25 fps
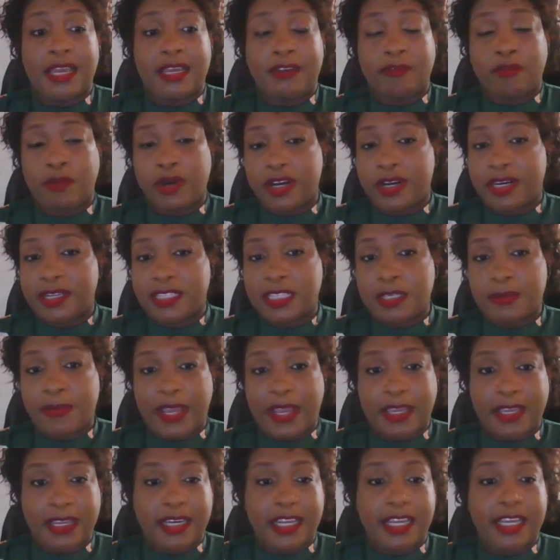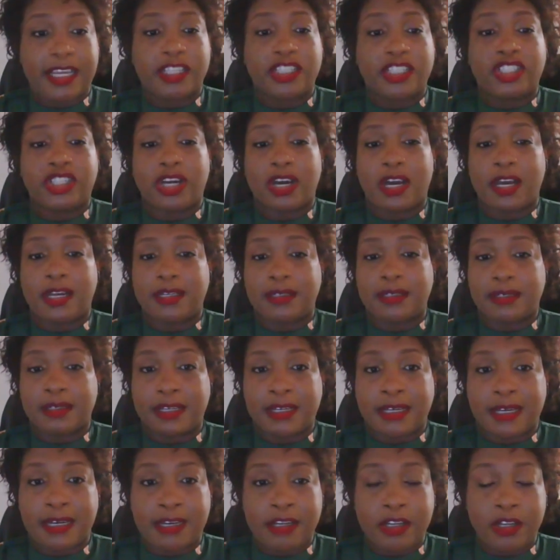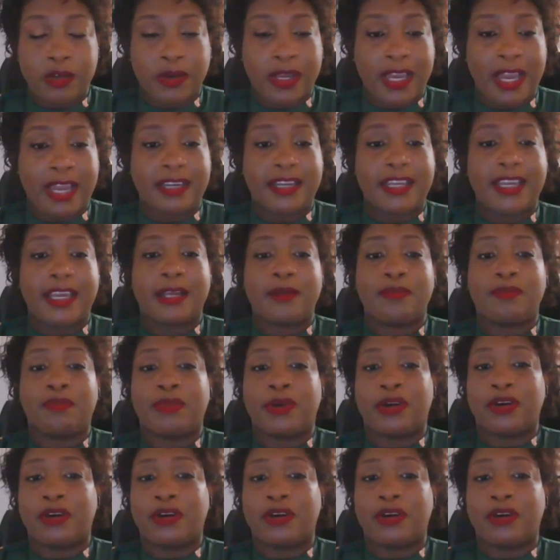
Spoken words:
where the speculation, you can get